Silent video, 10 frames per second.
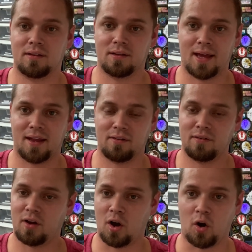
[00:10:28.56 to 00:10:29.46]
that
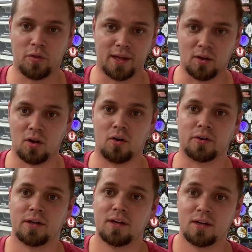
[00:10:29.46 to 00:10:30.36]
all day
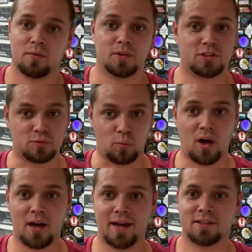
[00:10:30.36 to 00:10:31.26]
long, which is
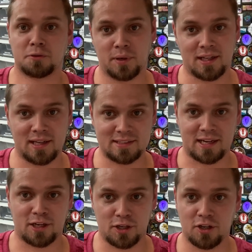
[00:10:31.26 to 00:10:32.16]
why as quickly as
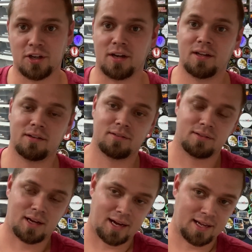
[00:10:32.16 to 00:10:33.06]
I could,
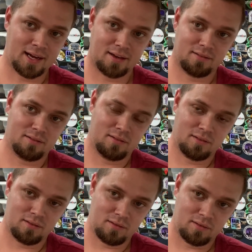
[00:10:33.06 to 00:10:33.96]
I got
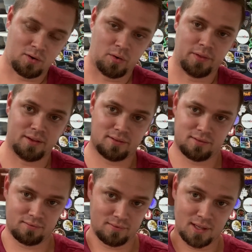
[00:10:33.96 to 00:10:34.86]
on
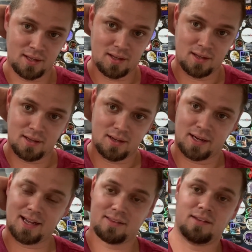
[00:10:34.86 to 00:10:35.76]
this I
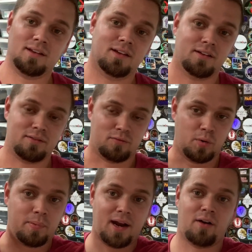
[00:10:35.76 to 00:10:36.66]
got to
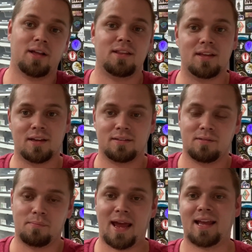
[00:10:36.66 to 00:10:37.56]
repairing the
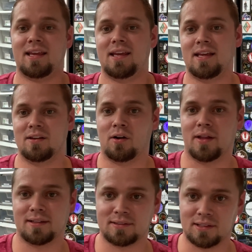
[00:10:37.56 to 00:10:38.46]
back heat and all
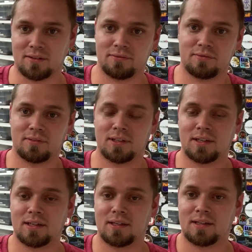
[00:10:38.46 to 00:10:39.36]
that stuff.
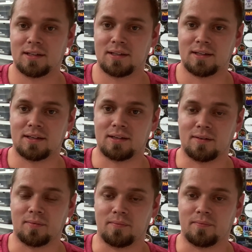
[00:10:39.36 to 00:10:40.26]

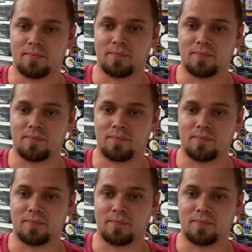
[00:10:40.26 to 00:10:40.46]
Um,